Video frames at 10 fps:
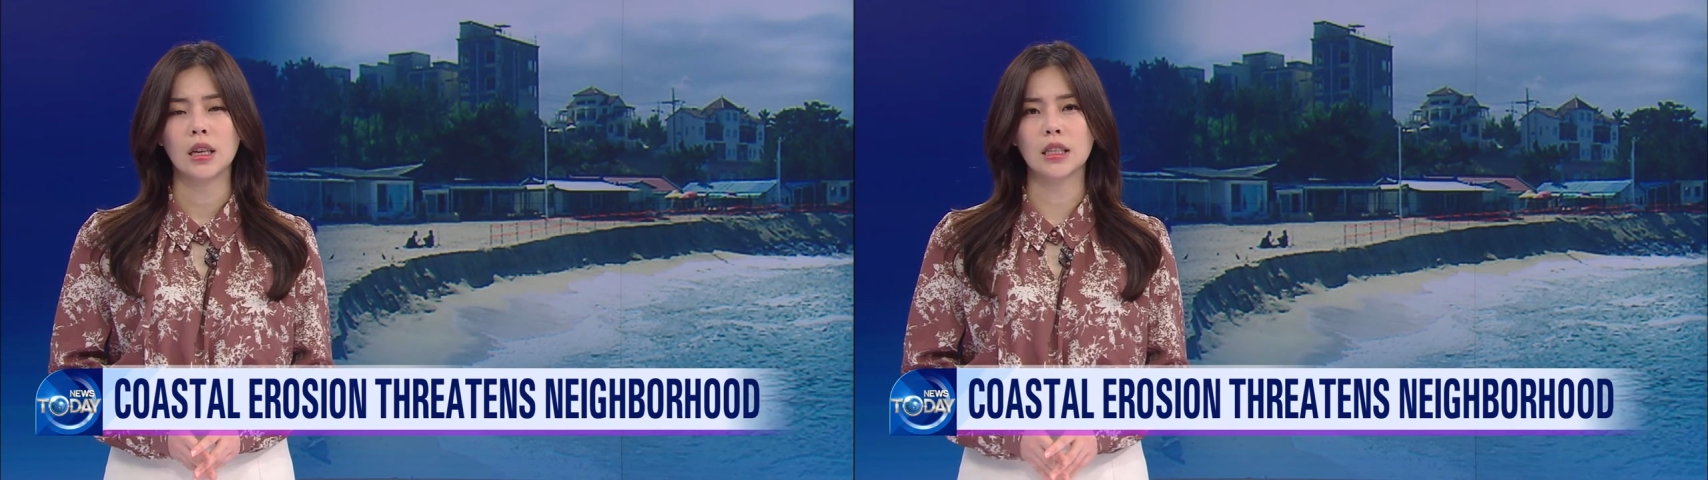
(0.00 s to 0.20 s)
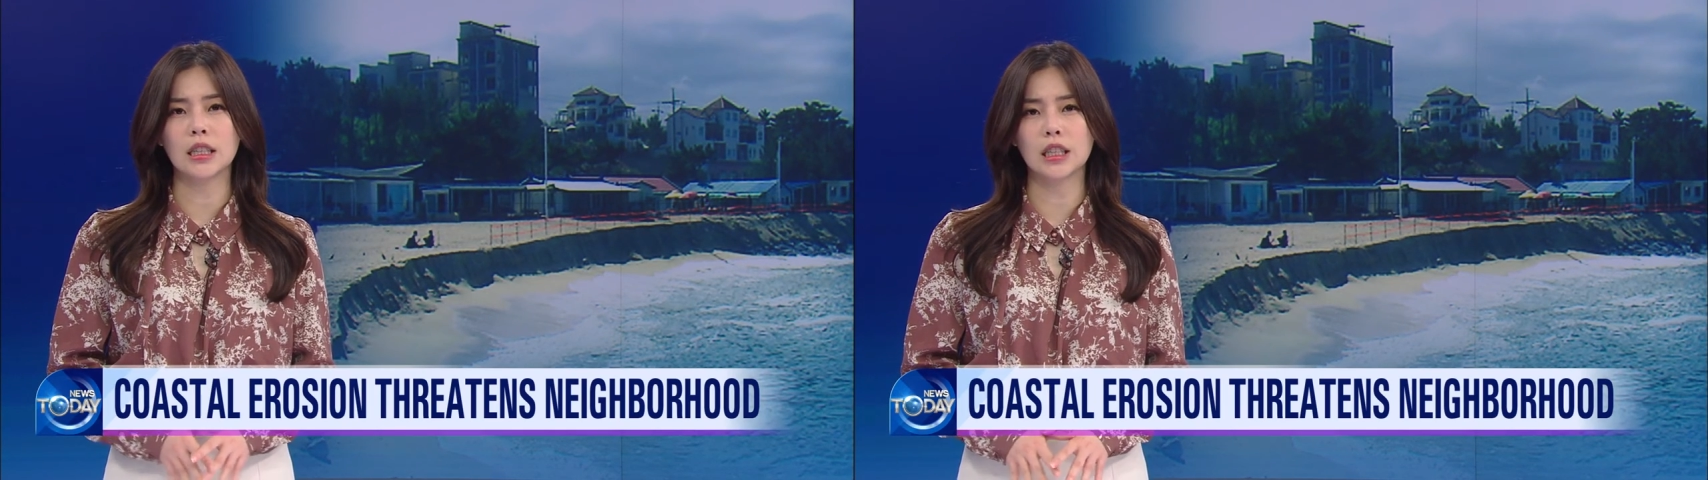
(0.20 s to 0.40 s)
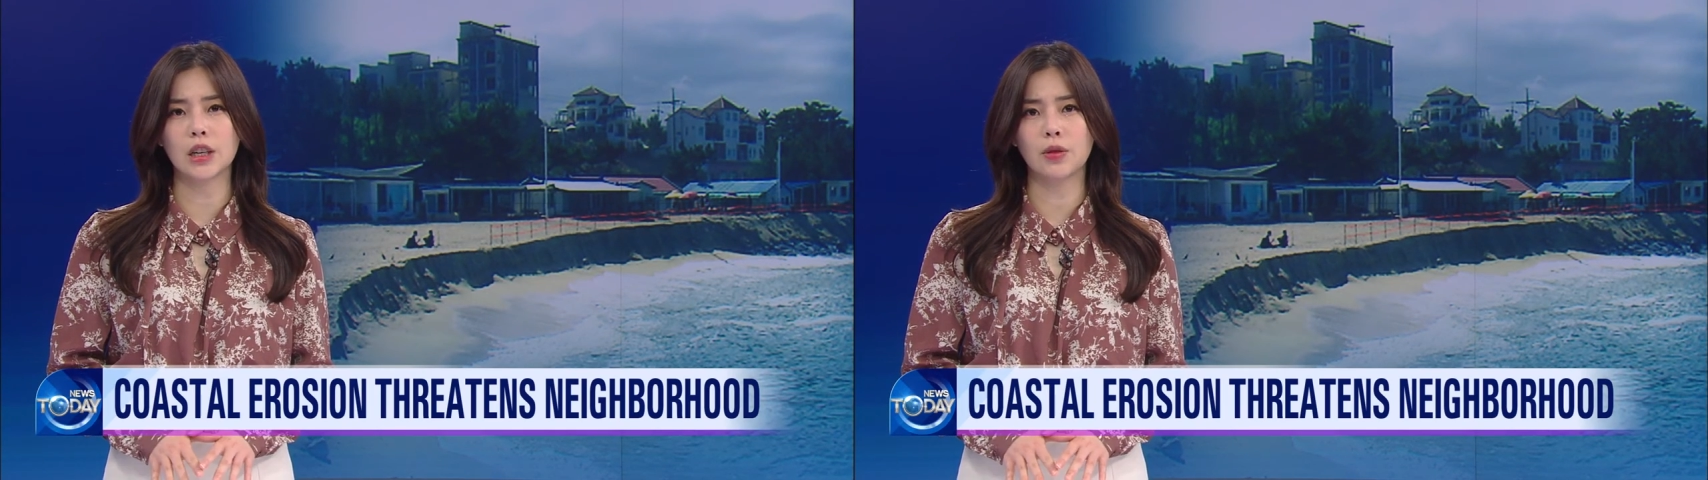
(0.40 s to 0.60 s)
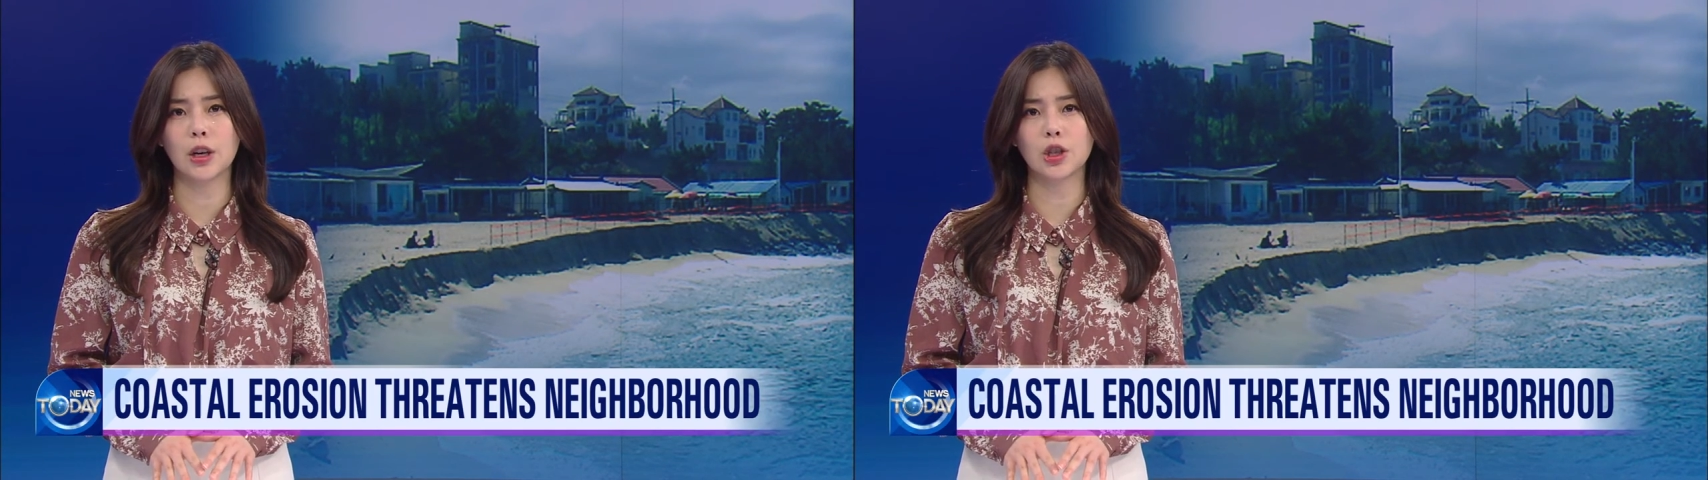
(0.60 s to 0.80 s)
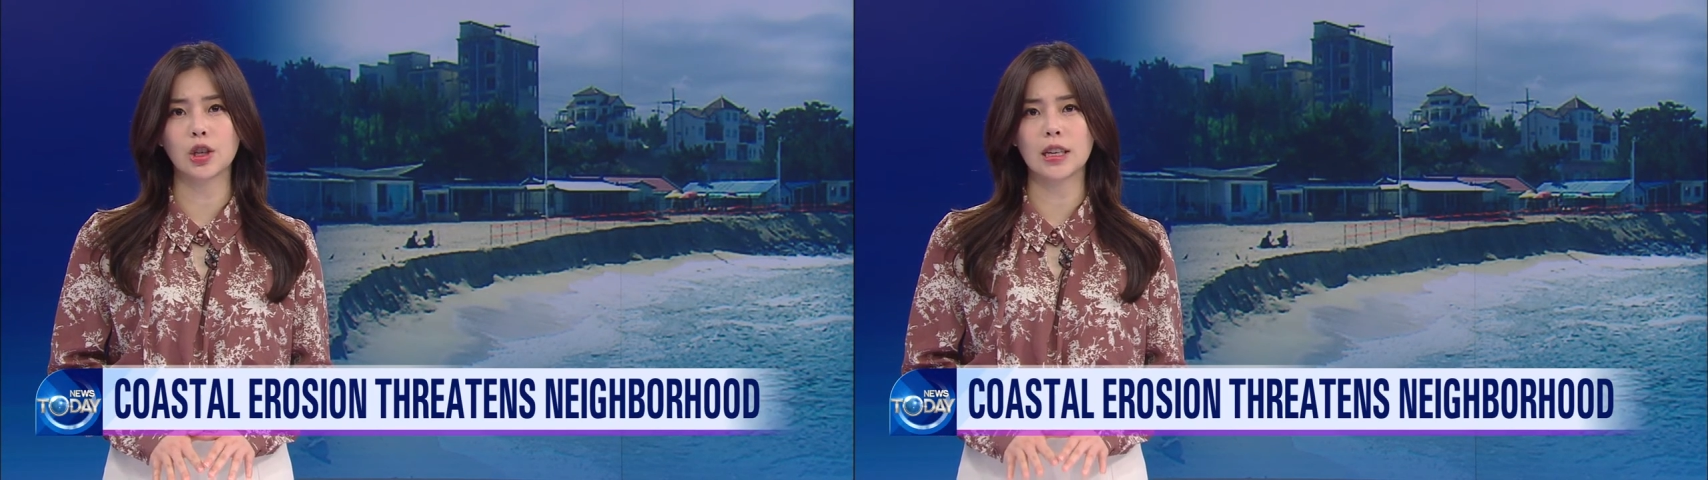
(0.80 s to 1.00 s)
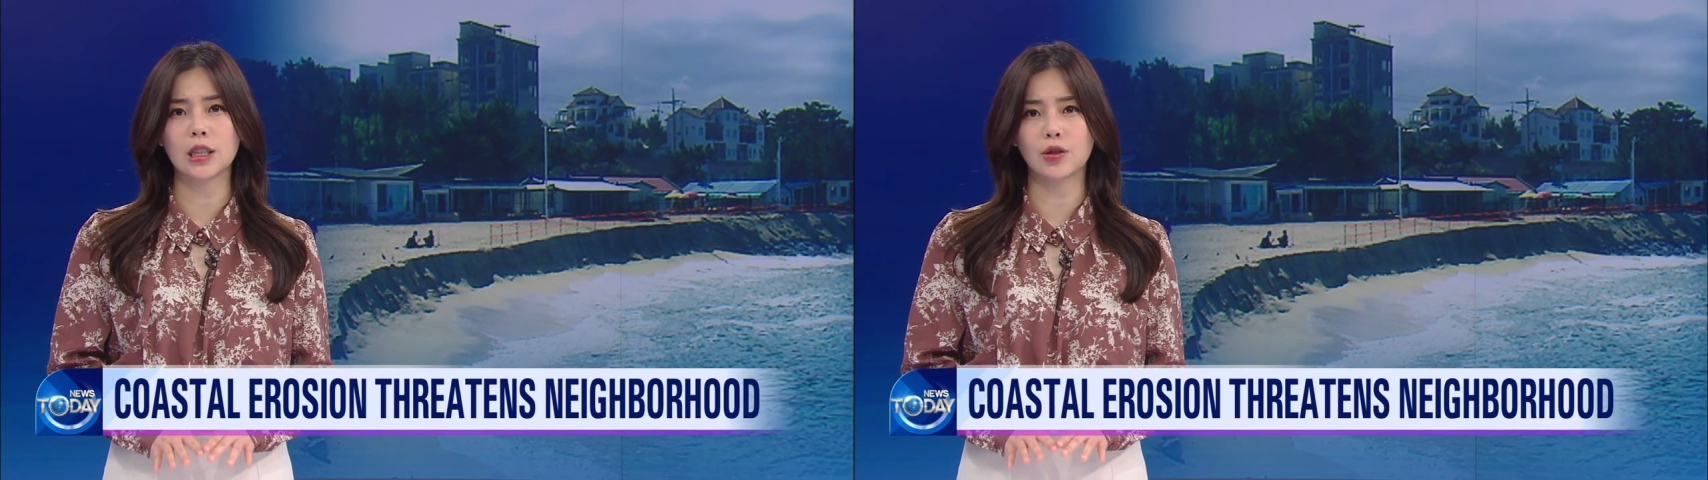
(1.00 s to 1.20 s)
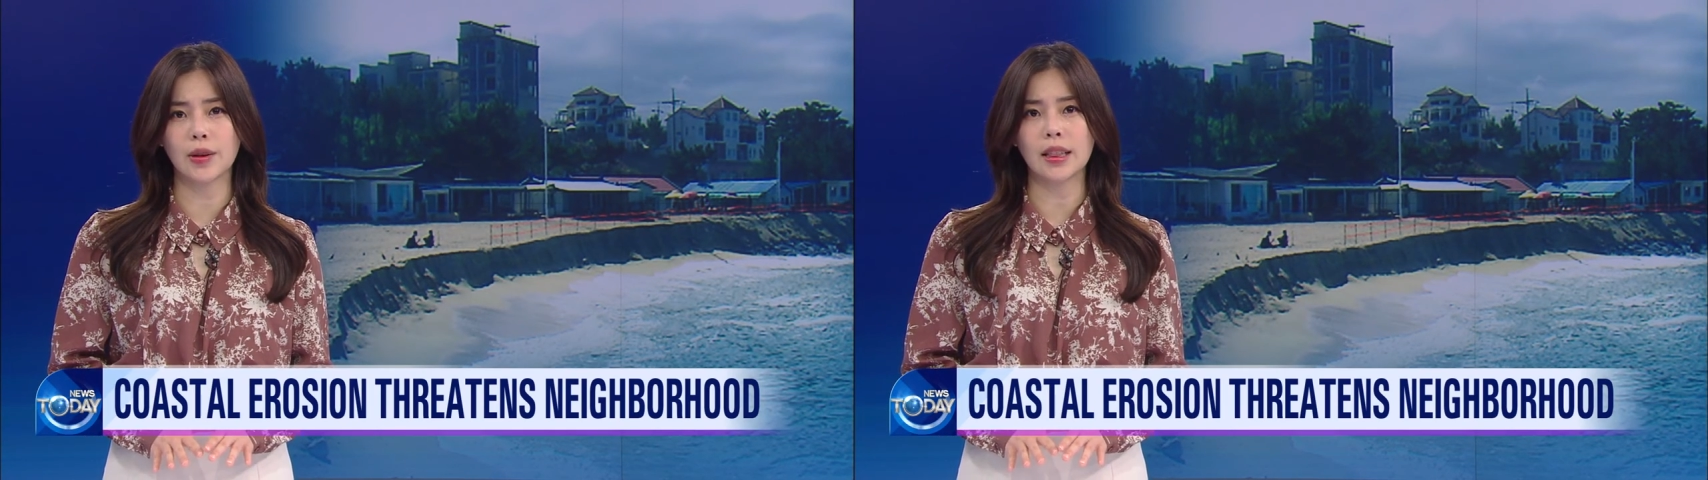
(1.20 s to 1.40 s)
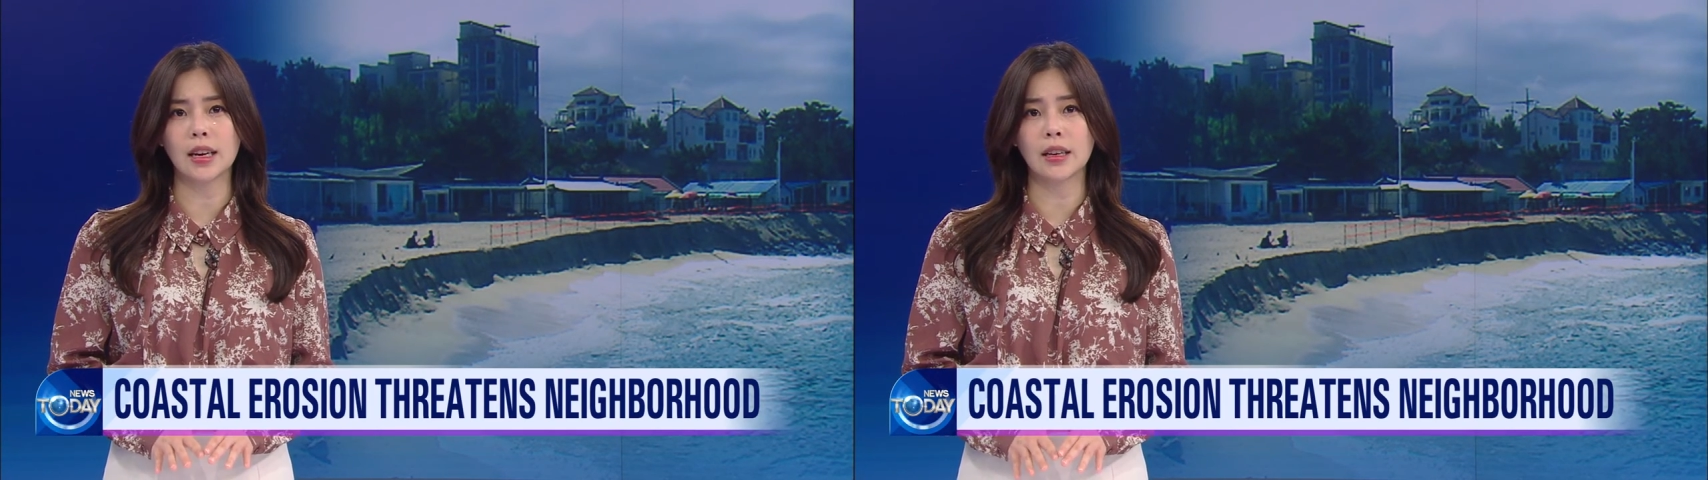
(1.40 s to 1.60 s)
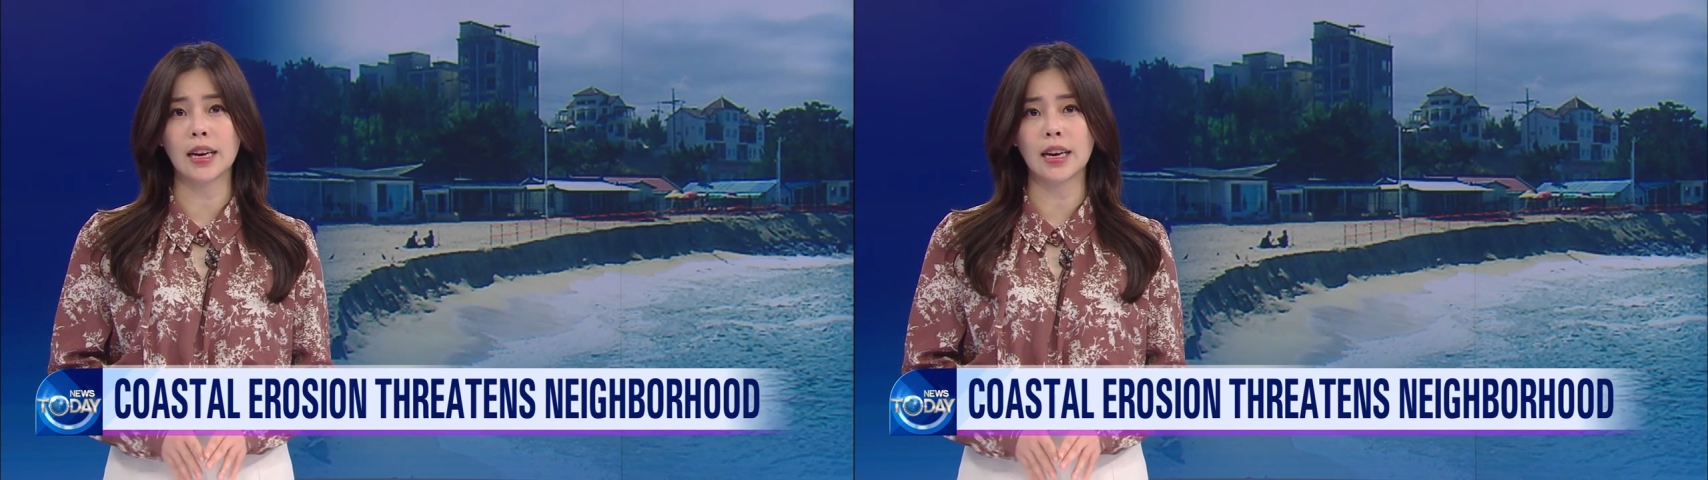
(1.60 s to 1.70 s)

Since the erosion is threatening